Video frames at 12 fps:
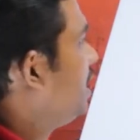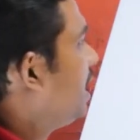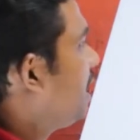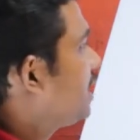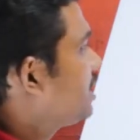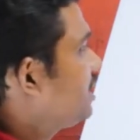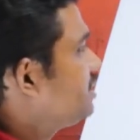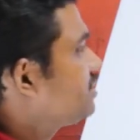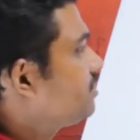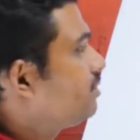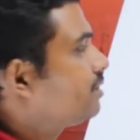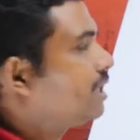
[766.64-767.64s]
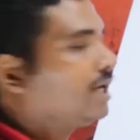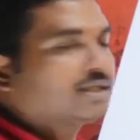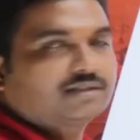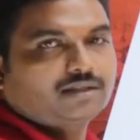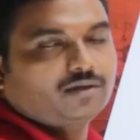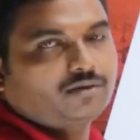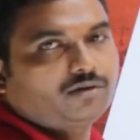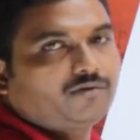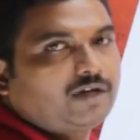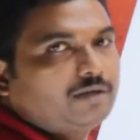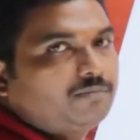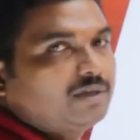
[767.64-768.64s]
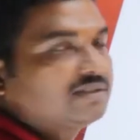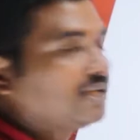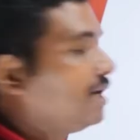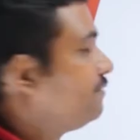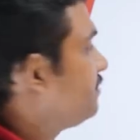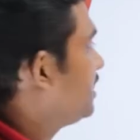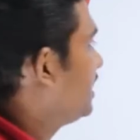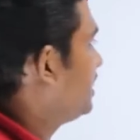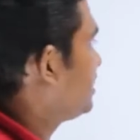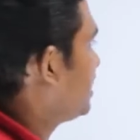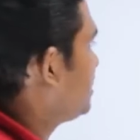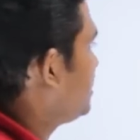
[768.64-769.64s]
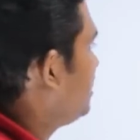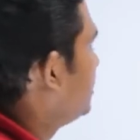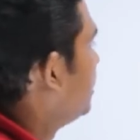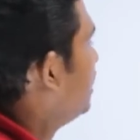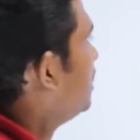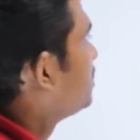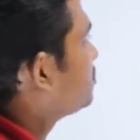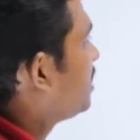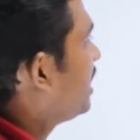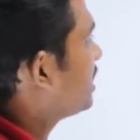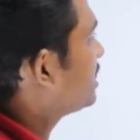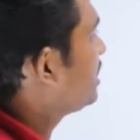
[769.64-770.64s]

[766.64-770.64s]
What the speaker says: RT is equal to R0 into 1 plus alpha delta T. So RT